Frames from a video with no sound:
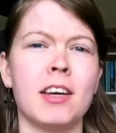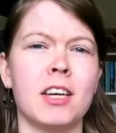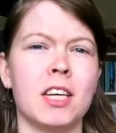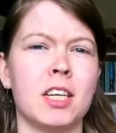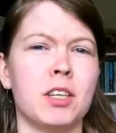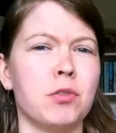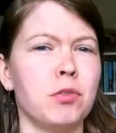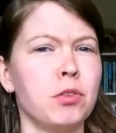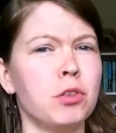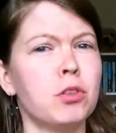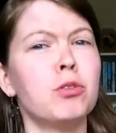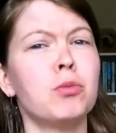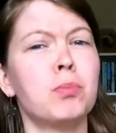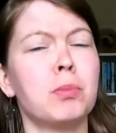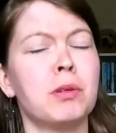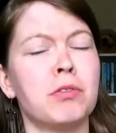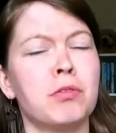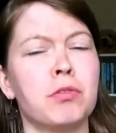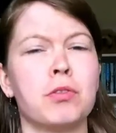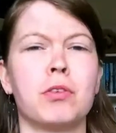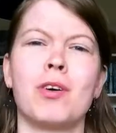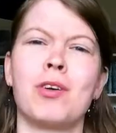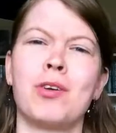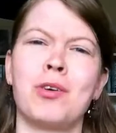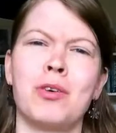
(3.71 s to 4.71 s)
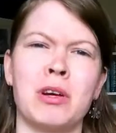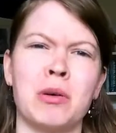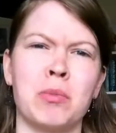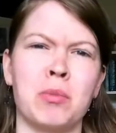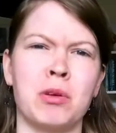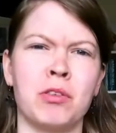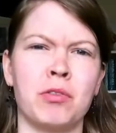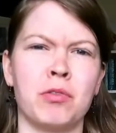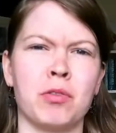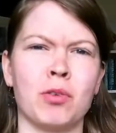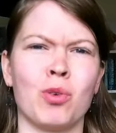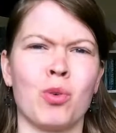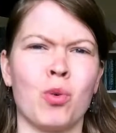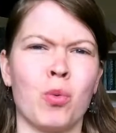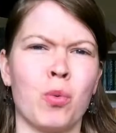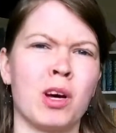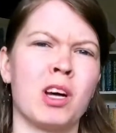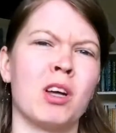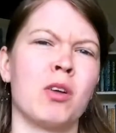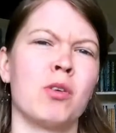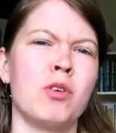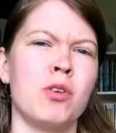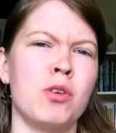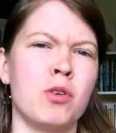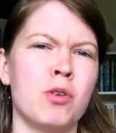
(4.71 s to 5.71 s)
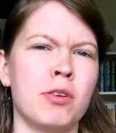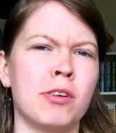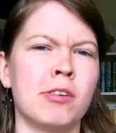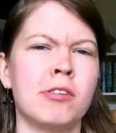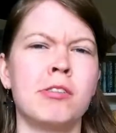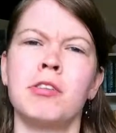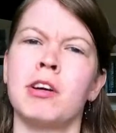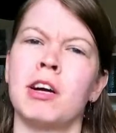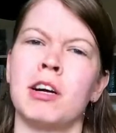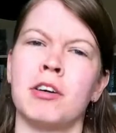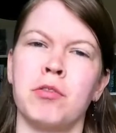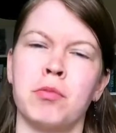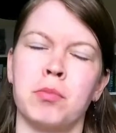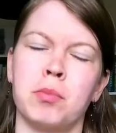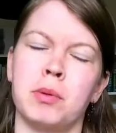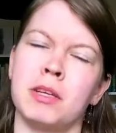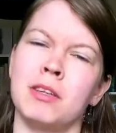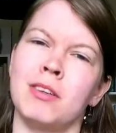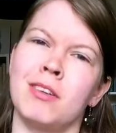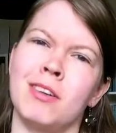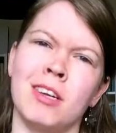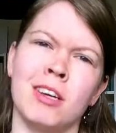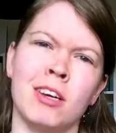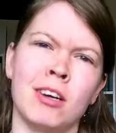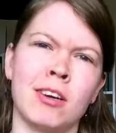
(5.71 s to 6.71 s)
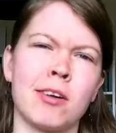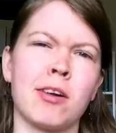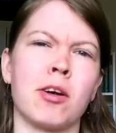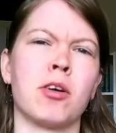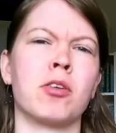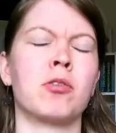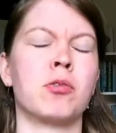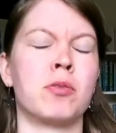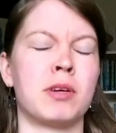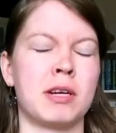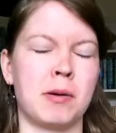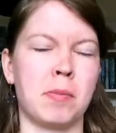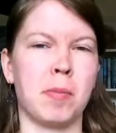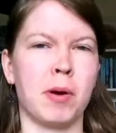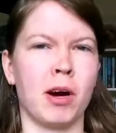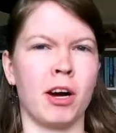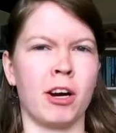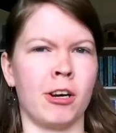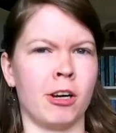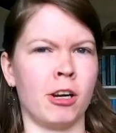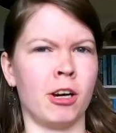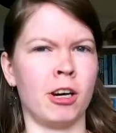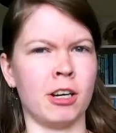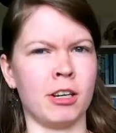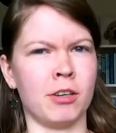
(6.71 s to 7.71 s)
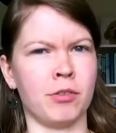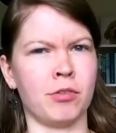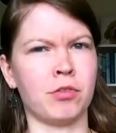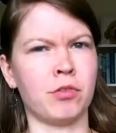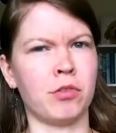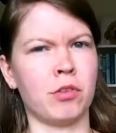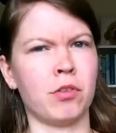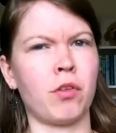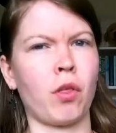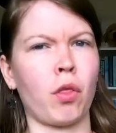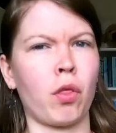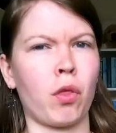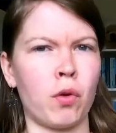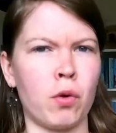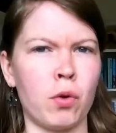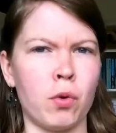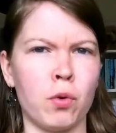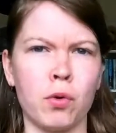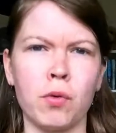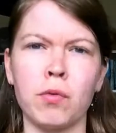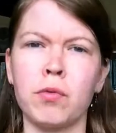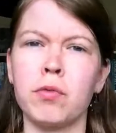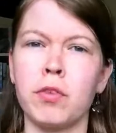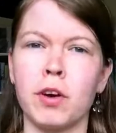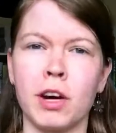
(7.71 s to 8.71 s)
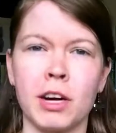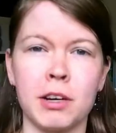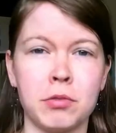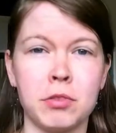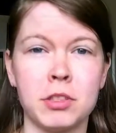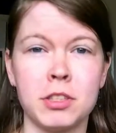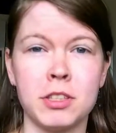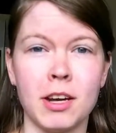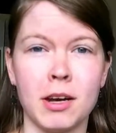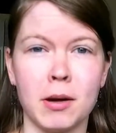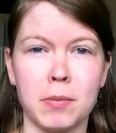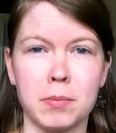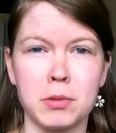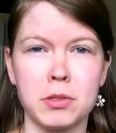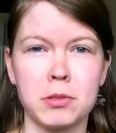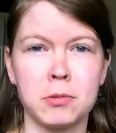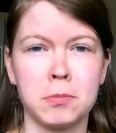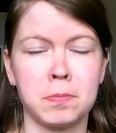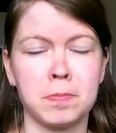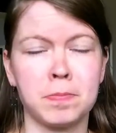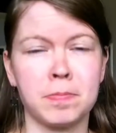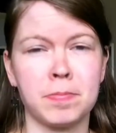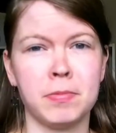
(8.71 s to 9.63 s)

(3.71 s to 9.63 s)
If you've been following me for a while, you know I've been decluttering my life through 5 steps.